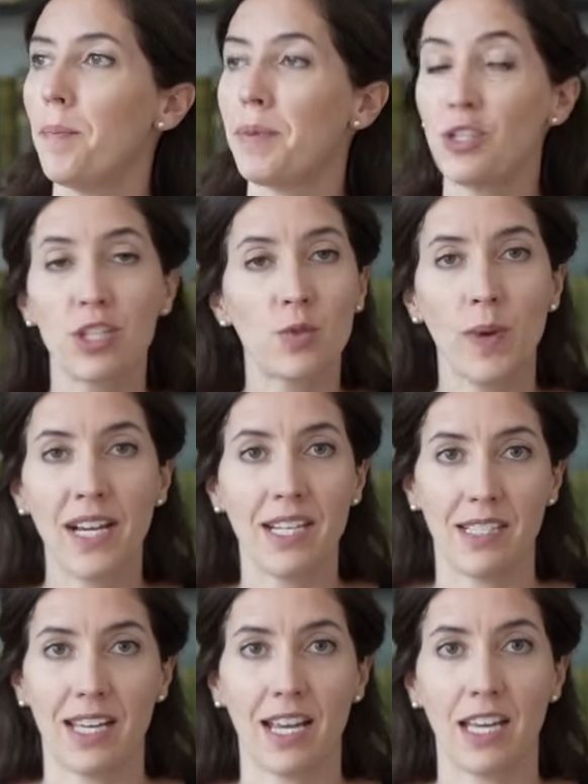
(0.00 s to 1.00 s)
But just wait a
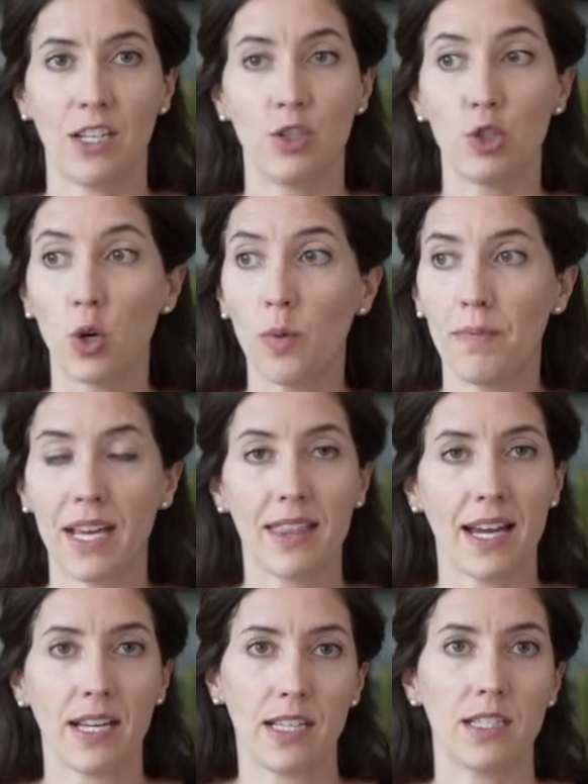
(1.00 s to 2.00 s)
second. Don't make
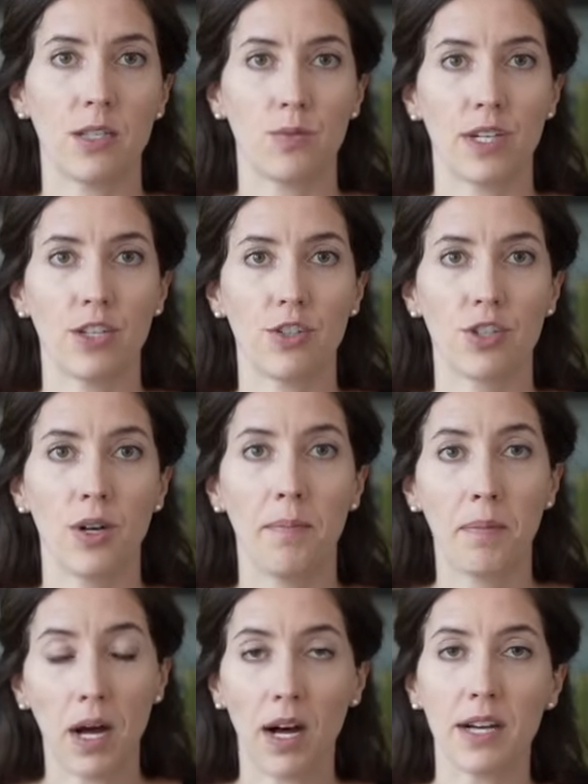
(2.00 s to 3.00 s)
that easy reach.
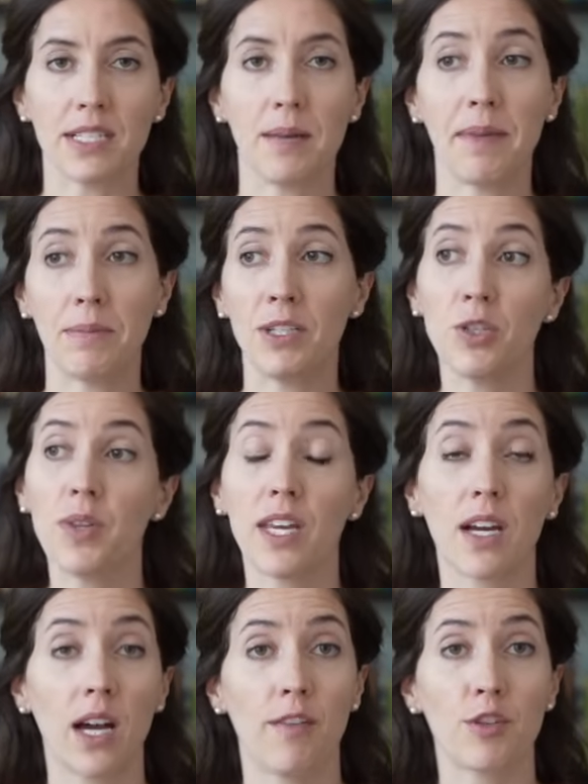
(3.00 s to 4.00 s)
Pause and maybe do the
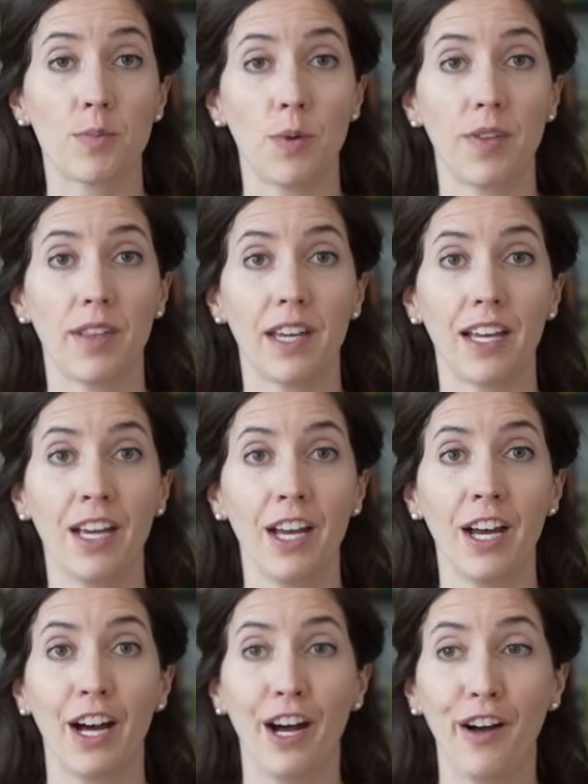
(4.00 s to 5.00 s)
uncomfortable thing
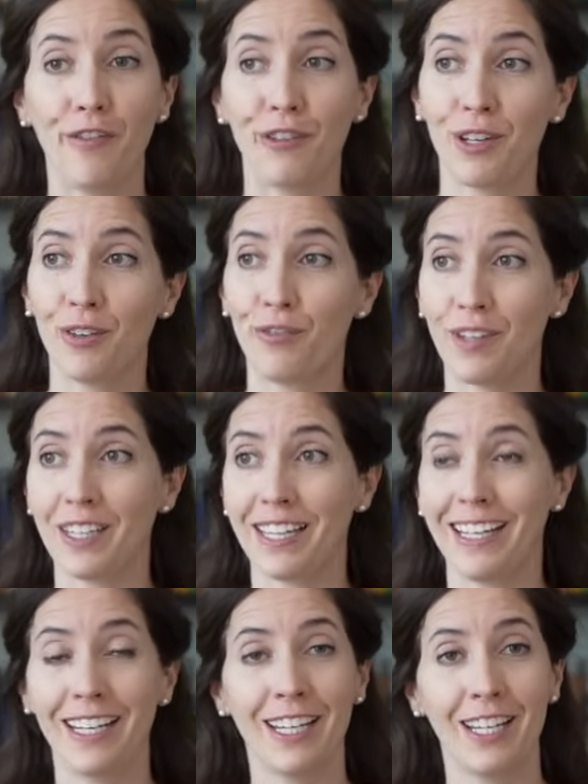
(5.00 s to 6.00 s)
of
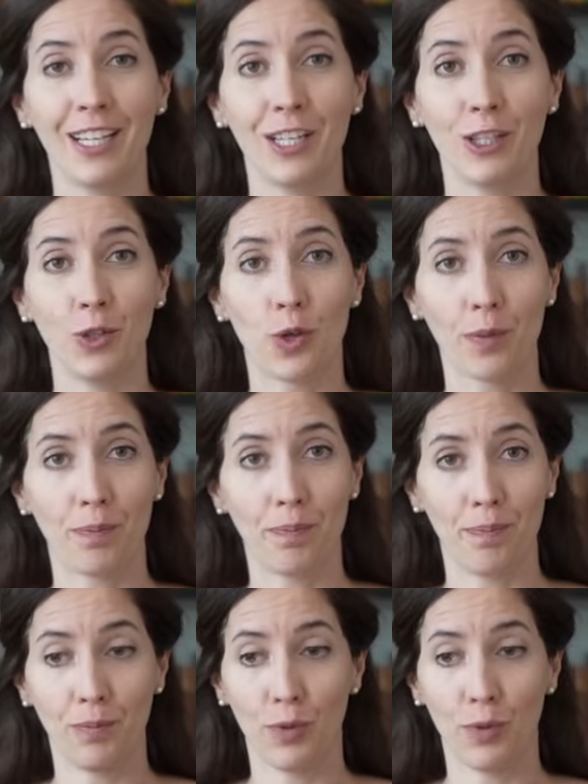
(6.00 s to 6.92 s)
feeling your